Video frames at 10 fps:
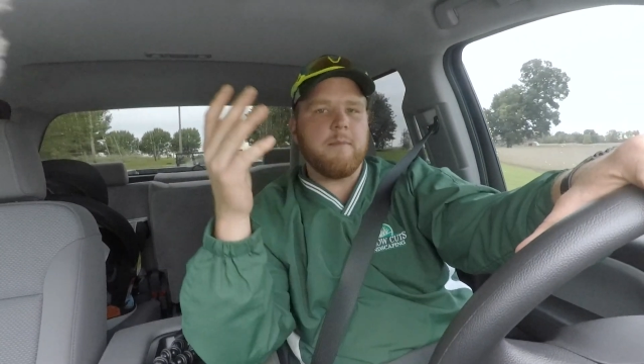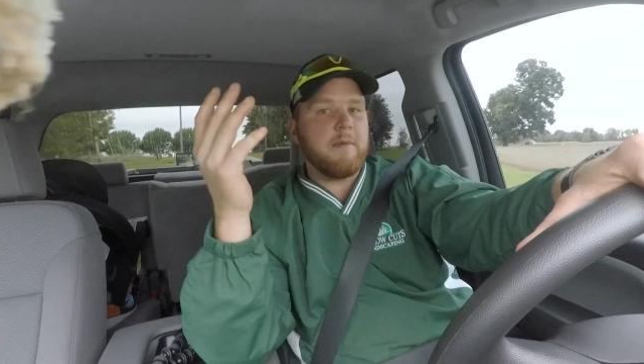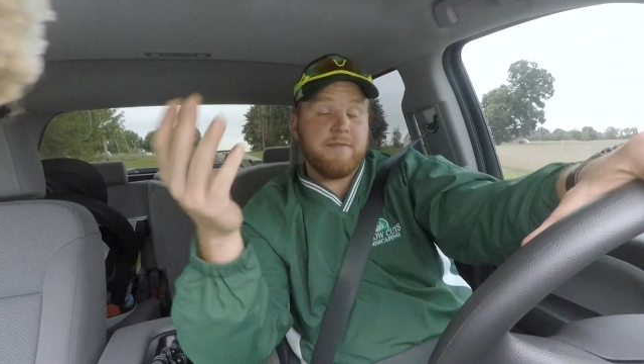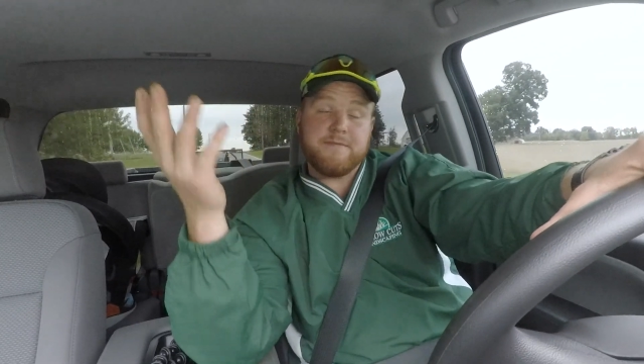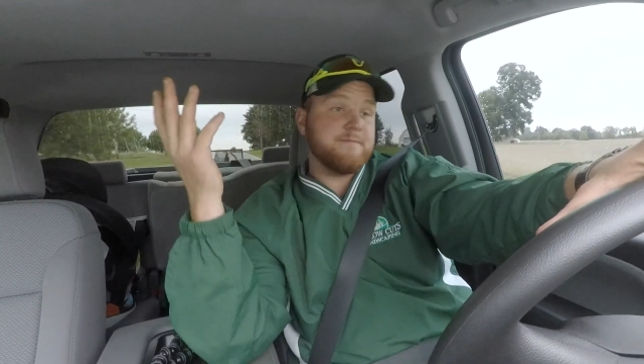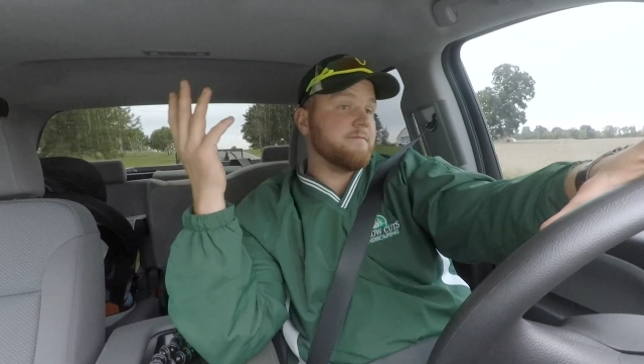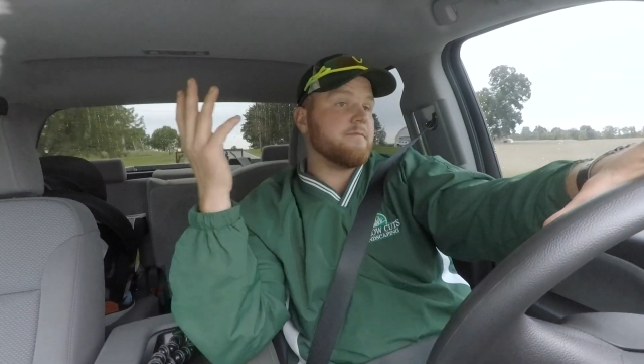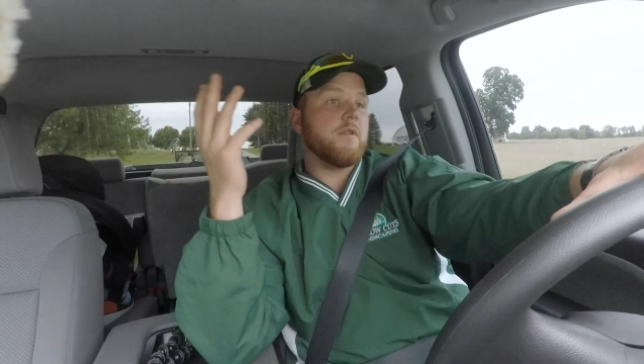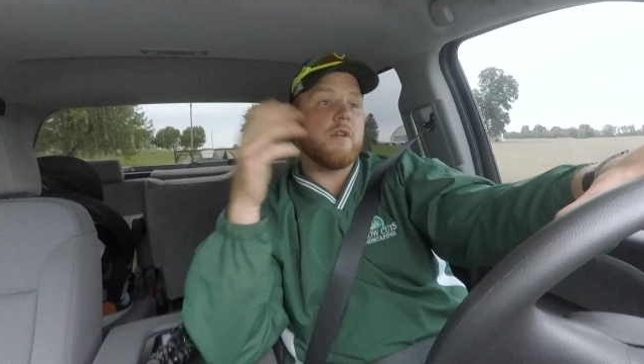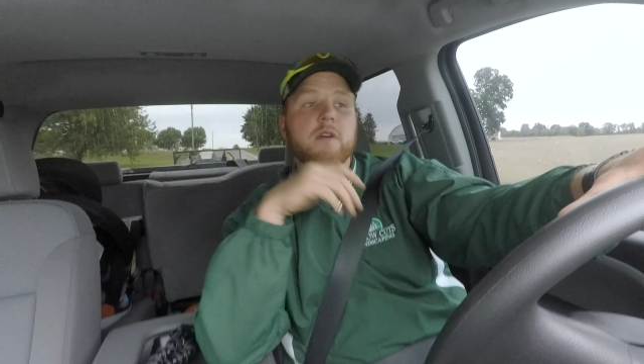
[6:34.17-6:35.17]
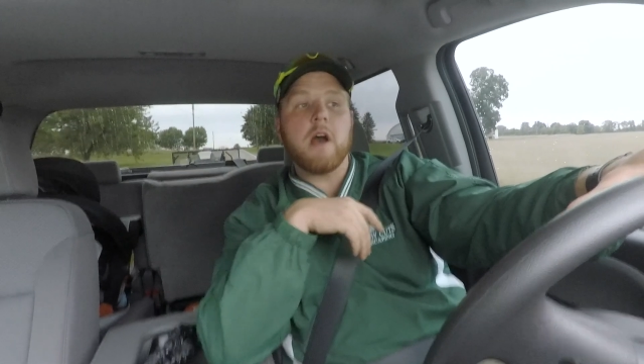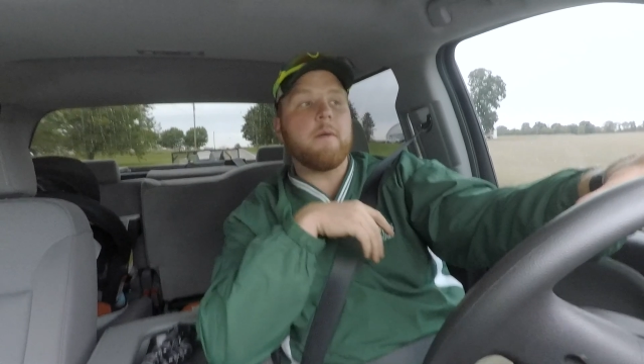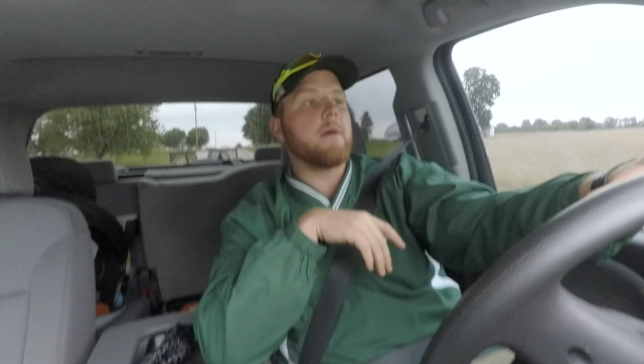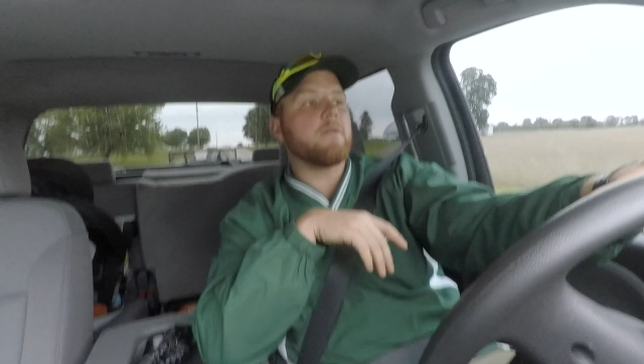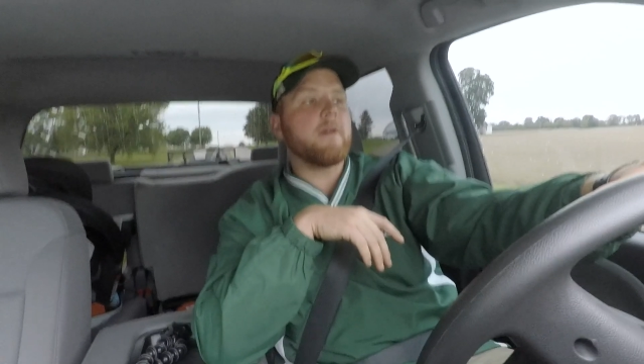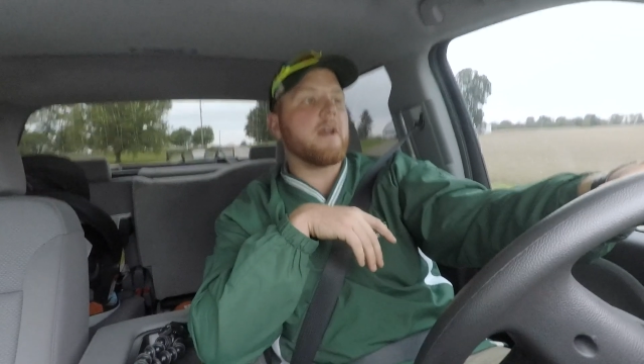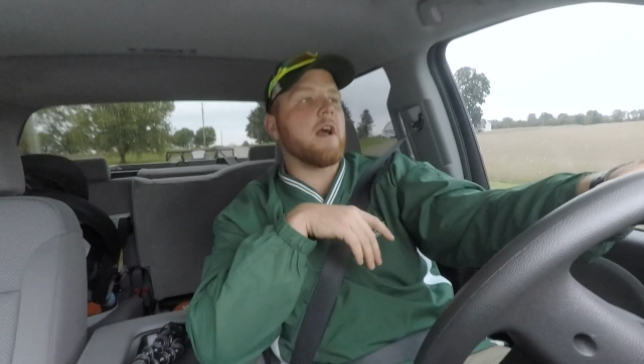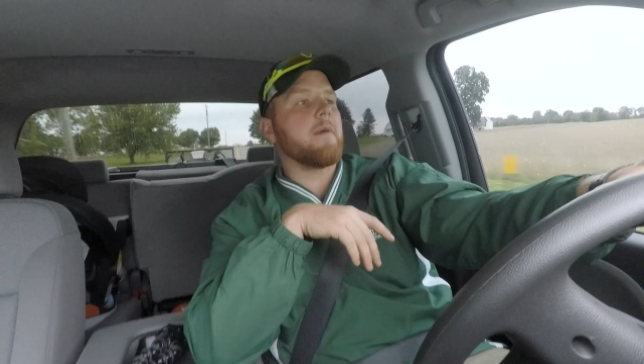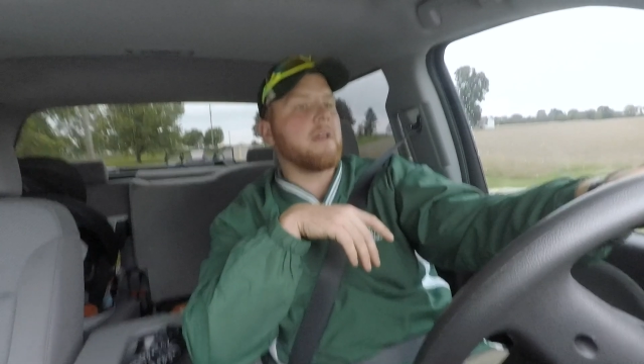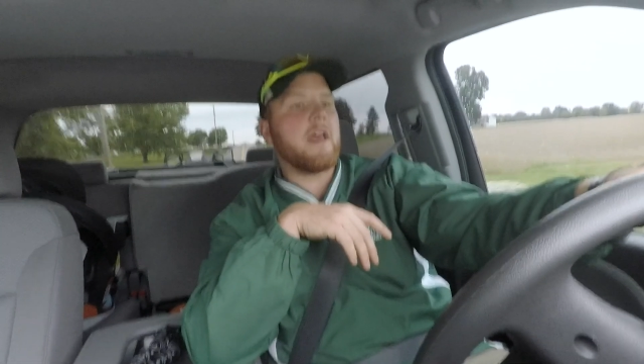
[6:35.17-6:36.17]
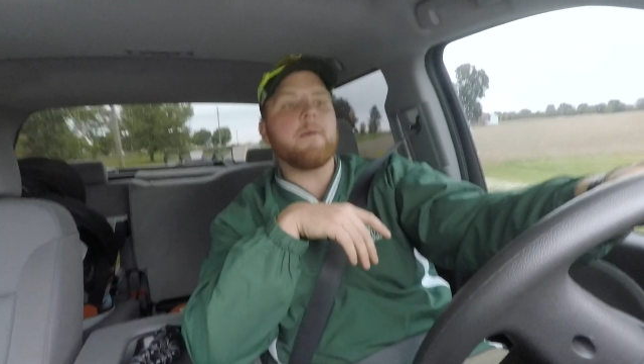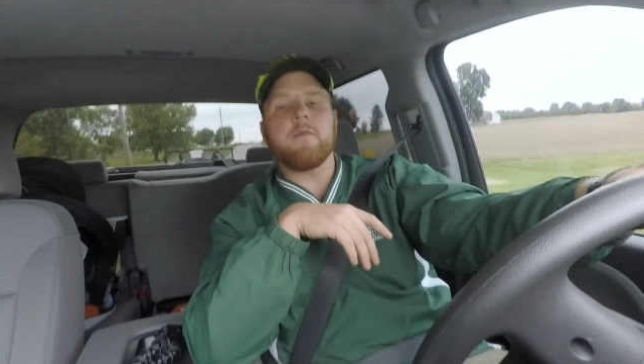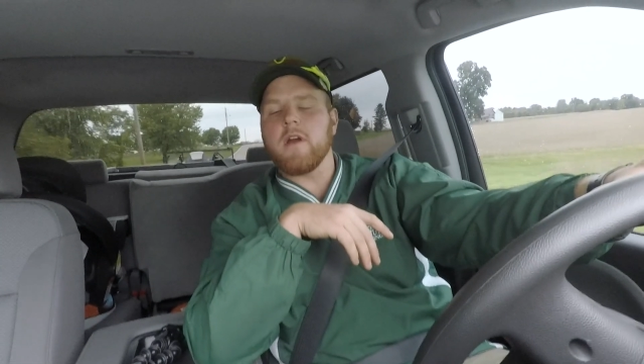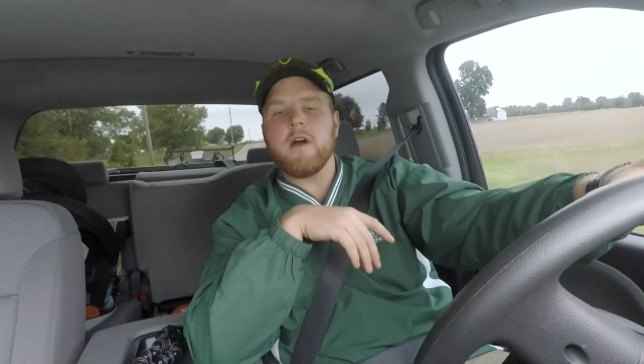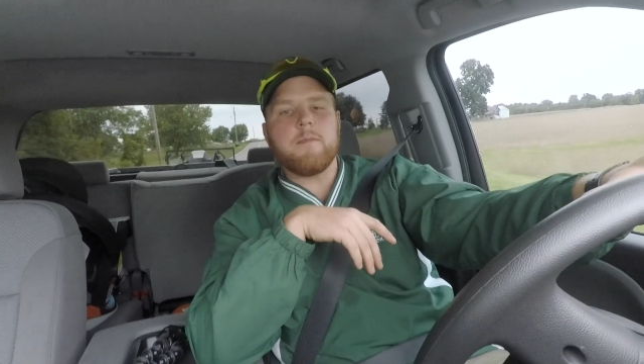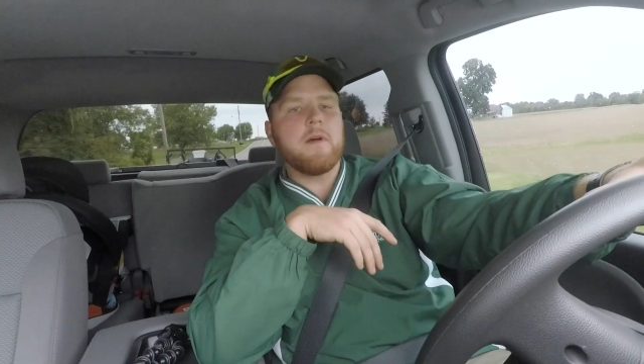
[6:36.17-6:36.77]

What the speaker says: If you come up to me, I got my camera up,